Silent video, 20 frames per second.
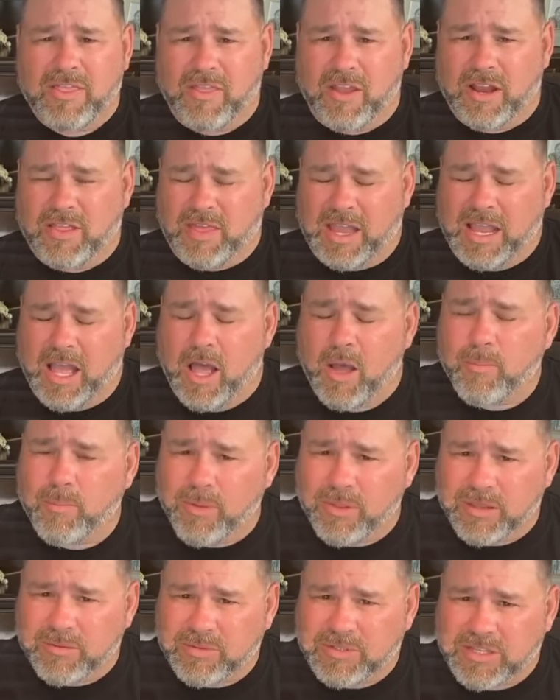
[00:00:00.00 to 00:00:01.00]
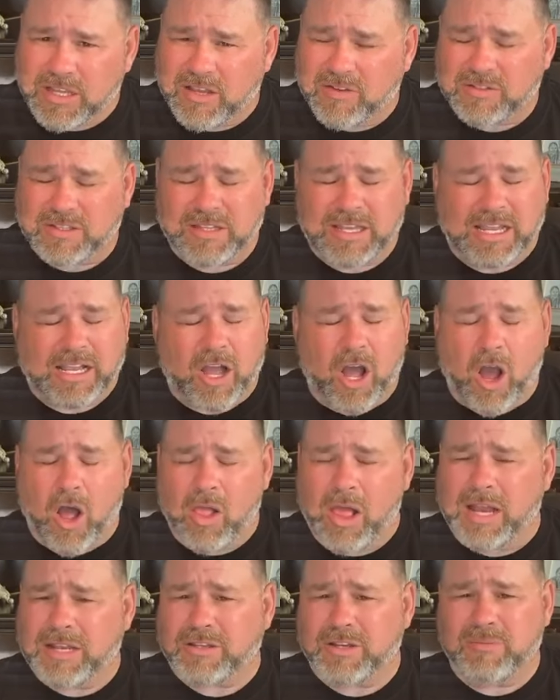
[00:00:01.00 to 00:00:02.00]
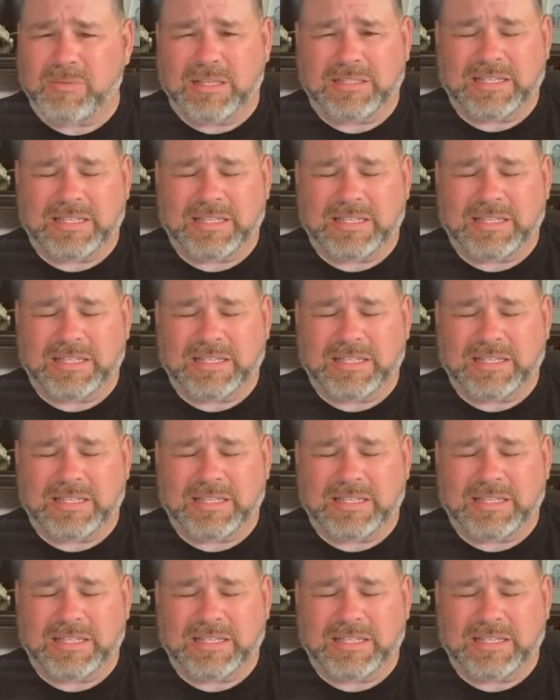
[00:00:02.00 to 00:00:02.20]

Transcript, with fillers: they're, they humble themselves and they call out to Him.